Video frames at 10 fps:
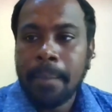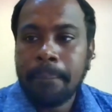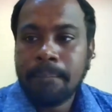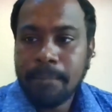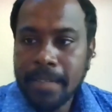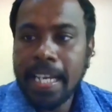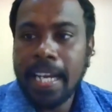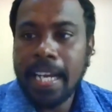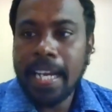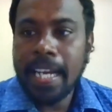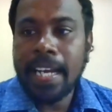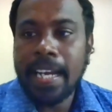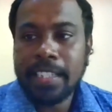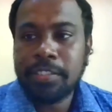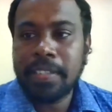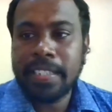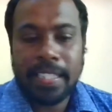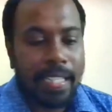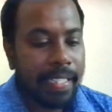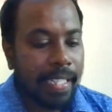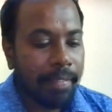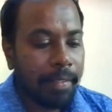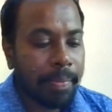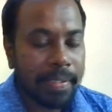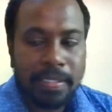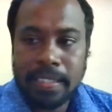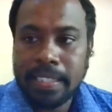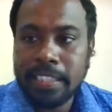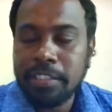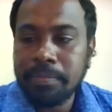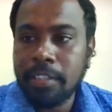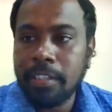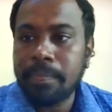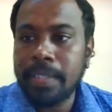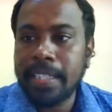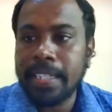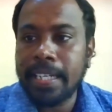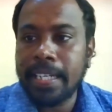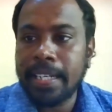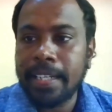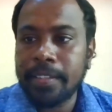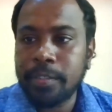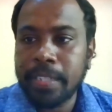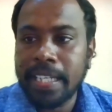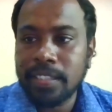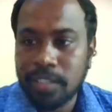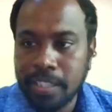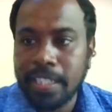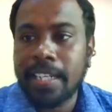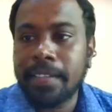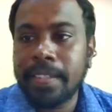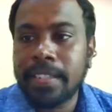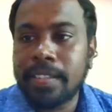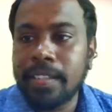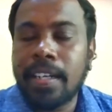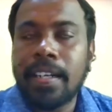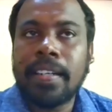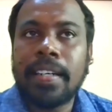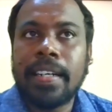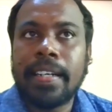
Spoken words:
Yeah, actually, that I have a presentation. Probably you can share with your